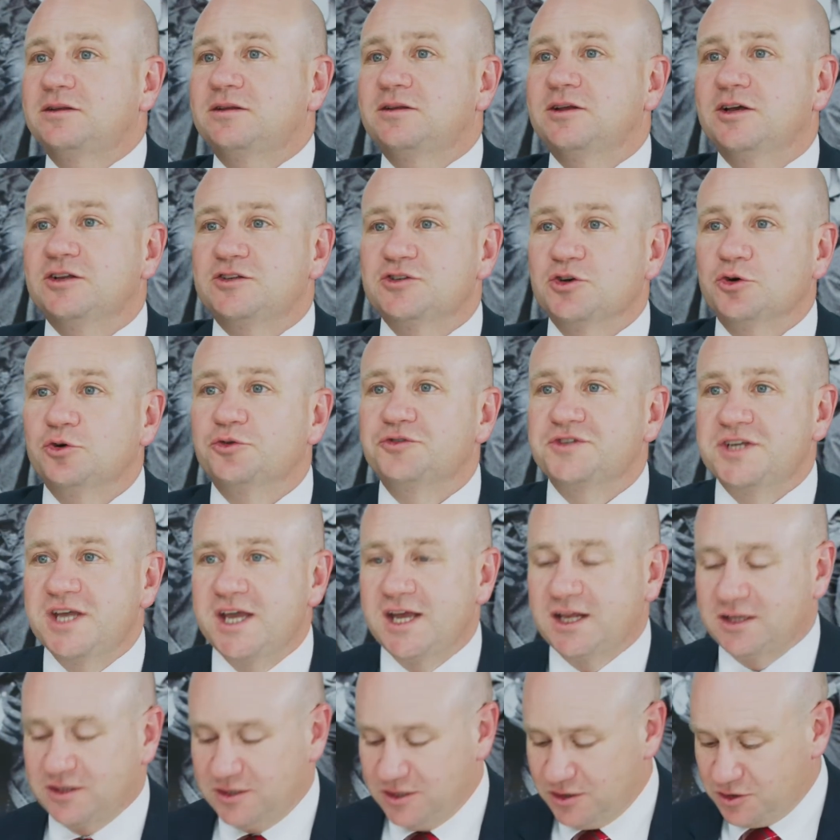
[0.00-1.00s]
it's all
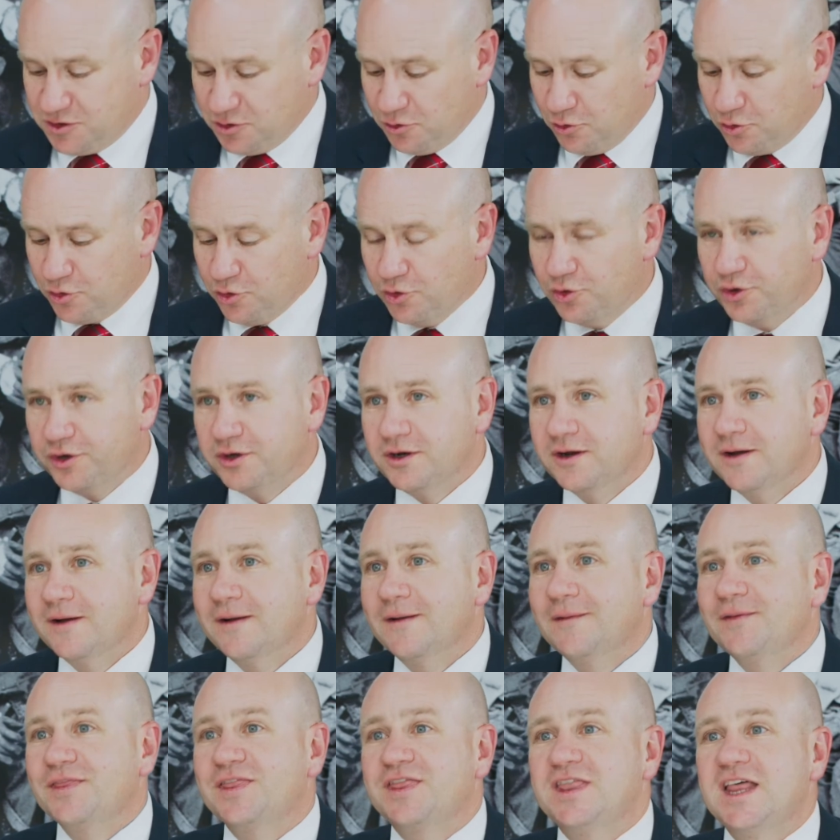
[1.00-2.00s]
ticked, it's all good,
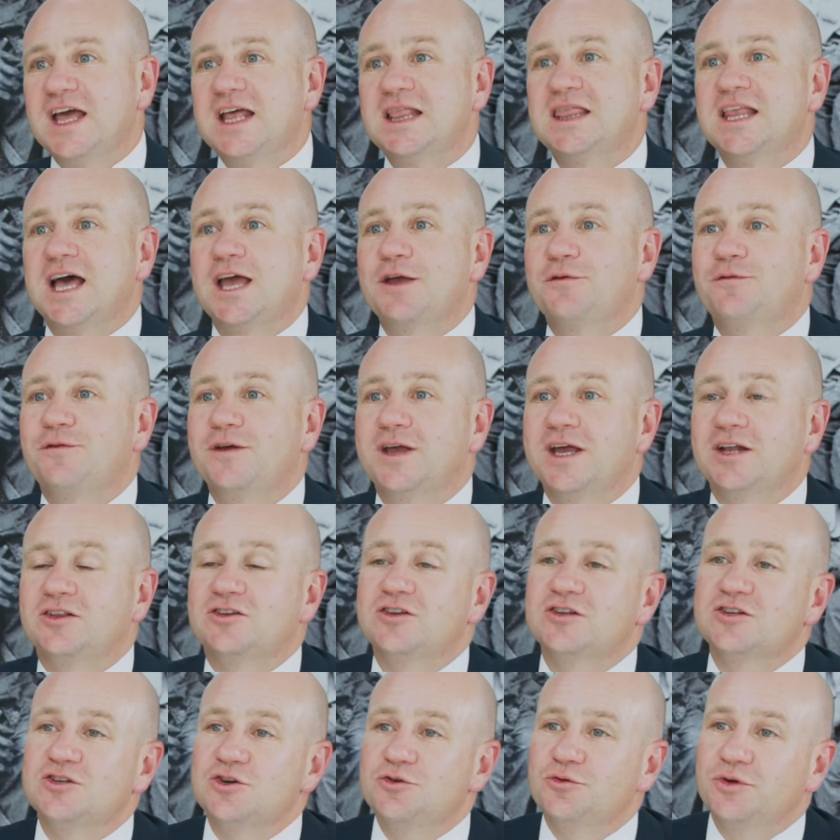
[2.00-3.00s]
then they forget
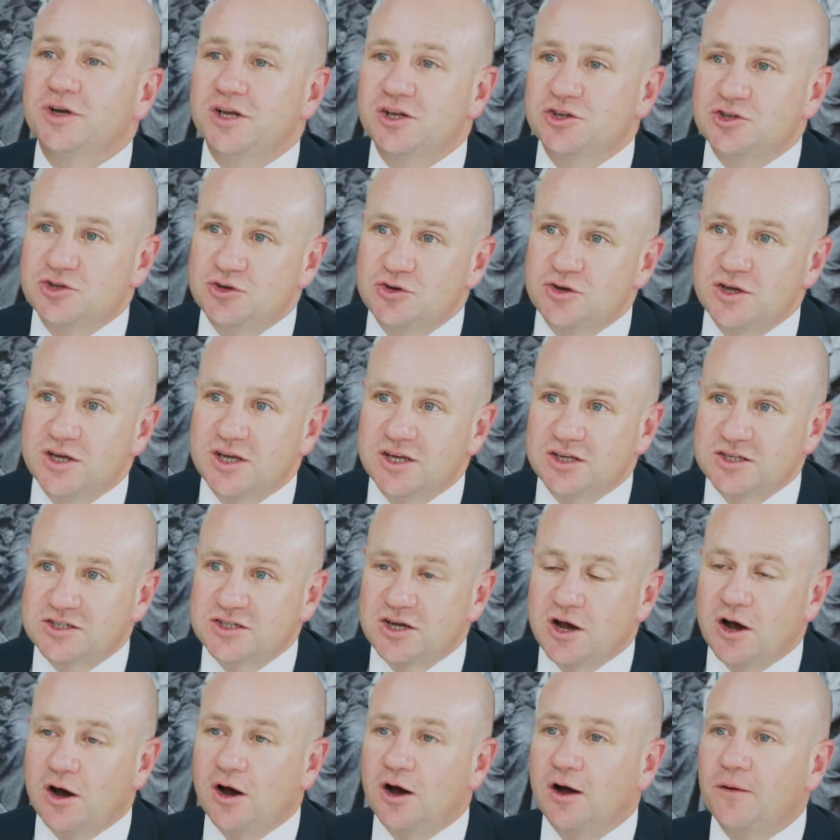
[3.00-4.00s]
to do it in 2 years'
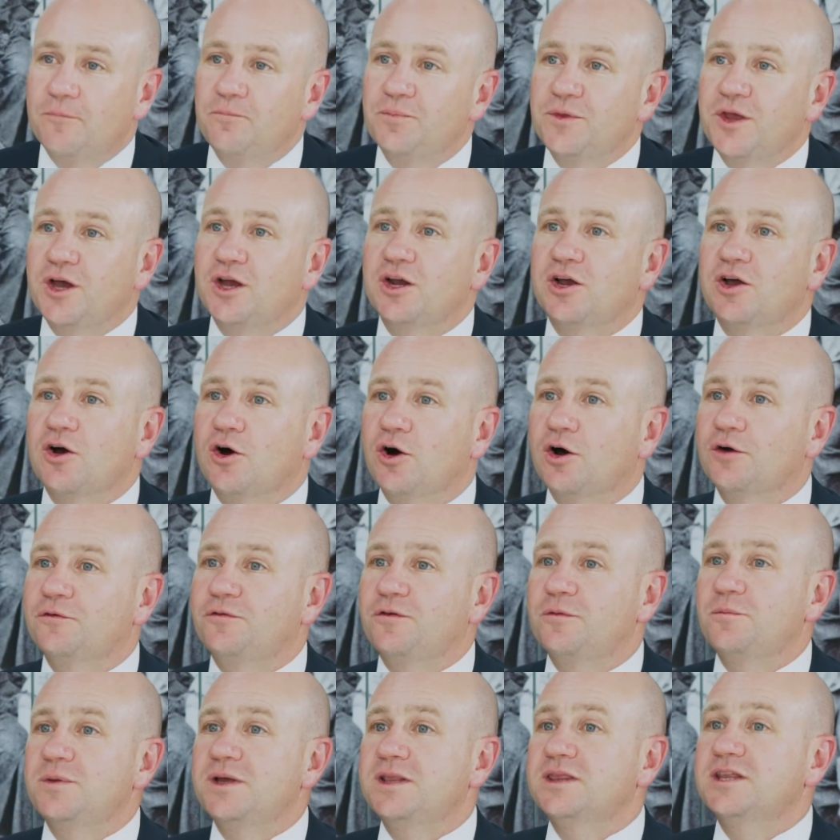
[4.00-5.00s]
time, and God
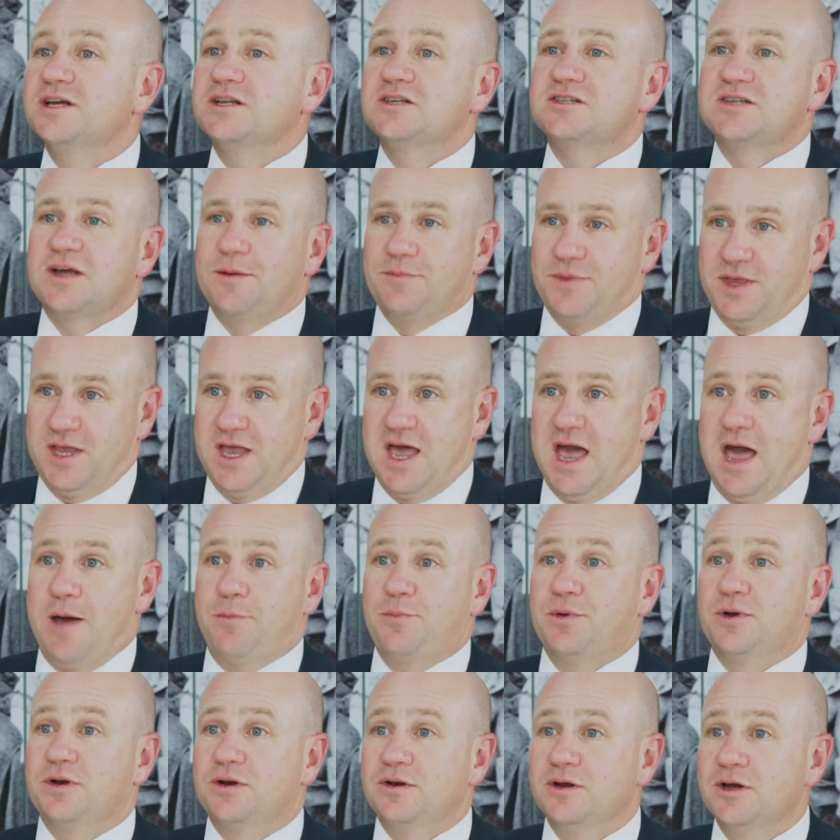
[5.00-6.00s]
forbid that something
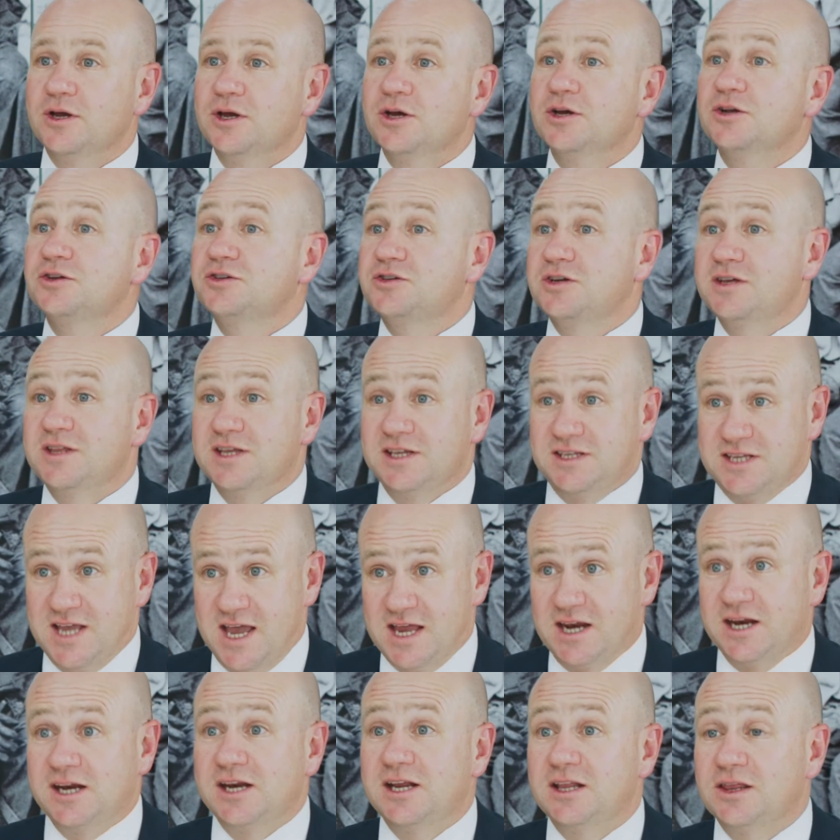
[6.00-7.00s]
happened to the
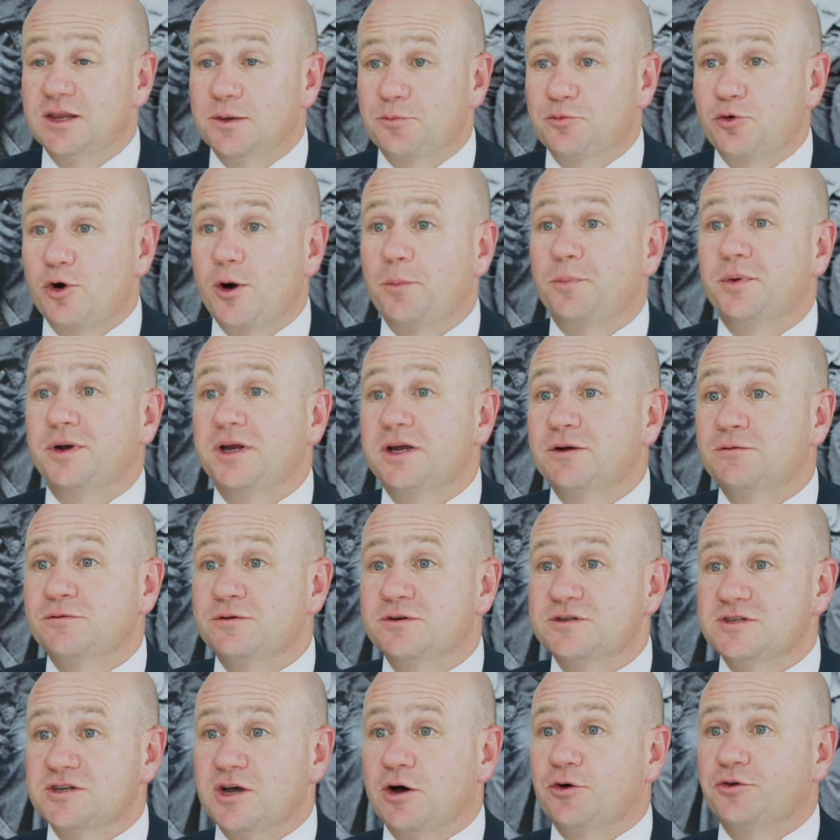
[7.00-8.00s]
tenant in the property a
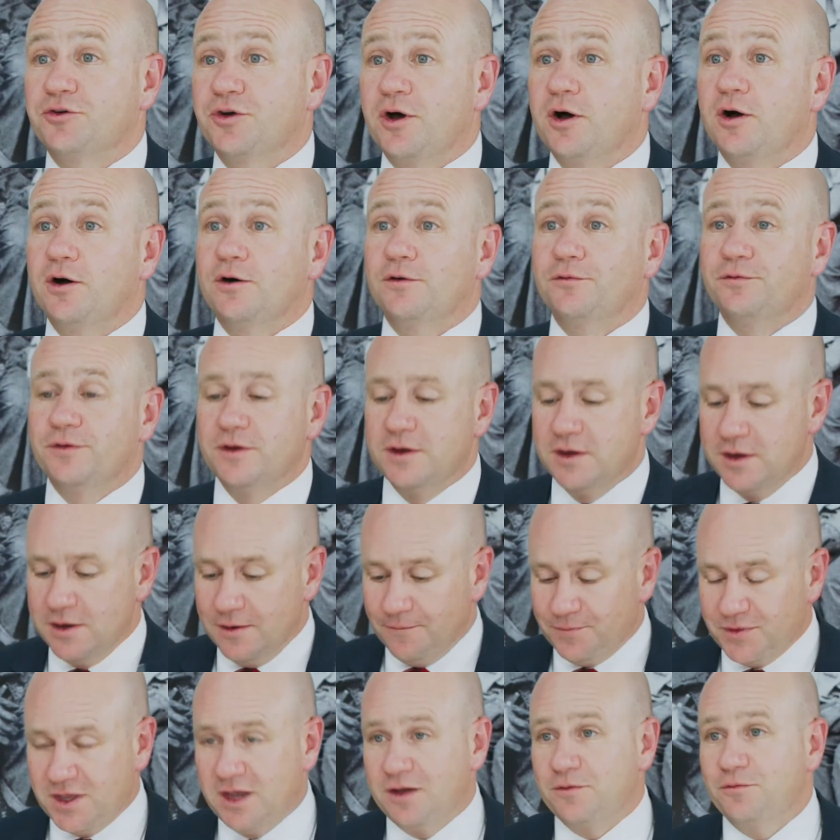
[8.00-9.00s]
result of
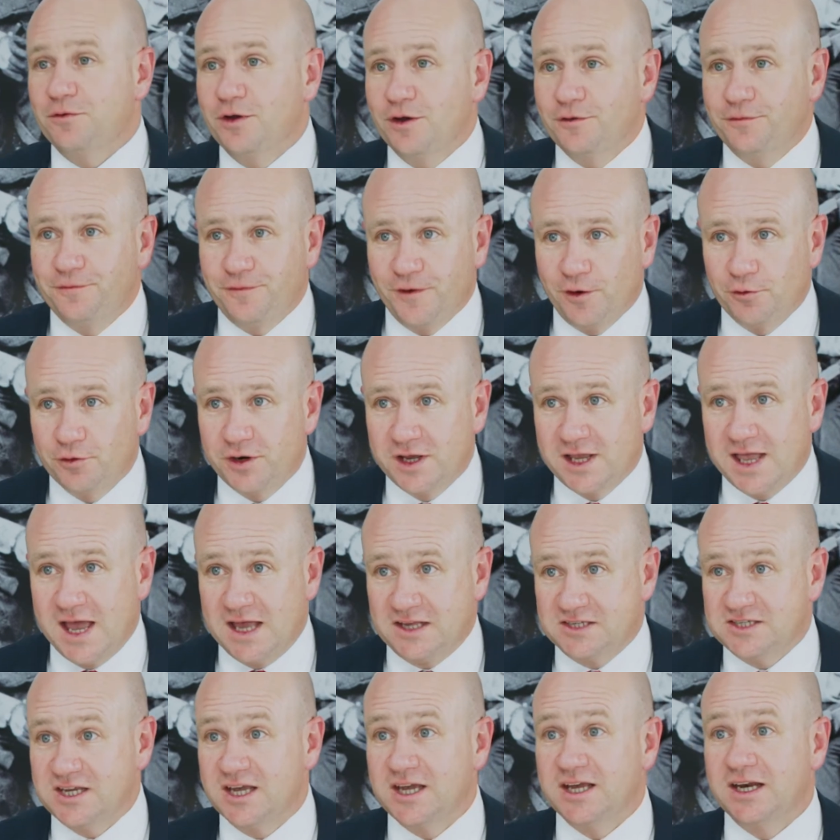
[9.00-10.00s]
a faulty
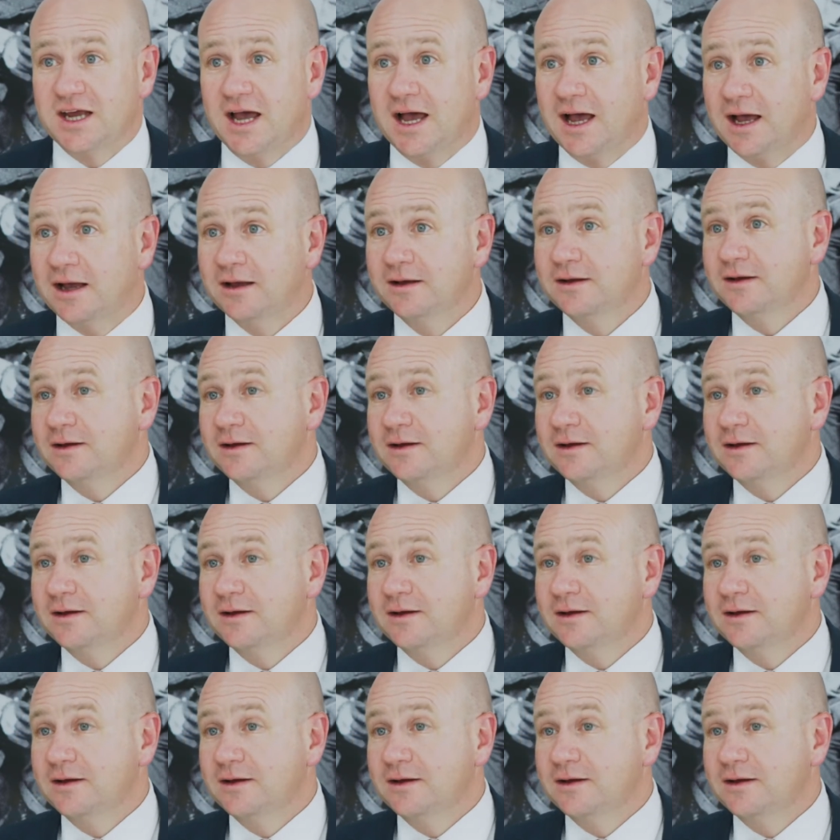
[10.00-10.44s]
gas heater,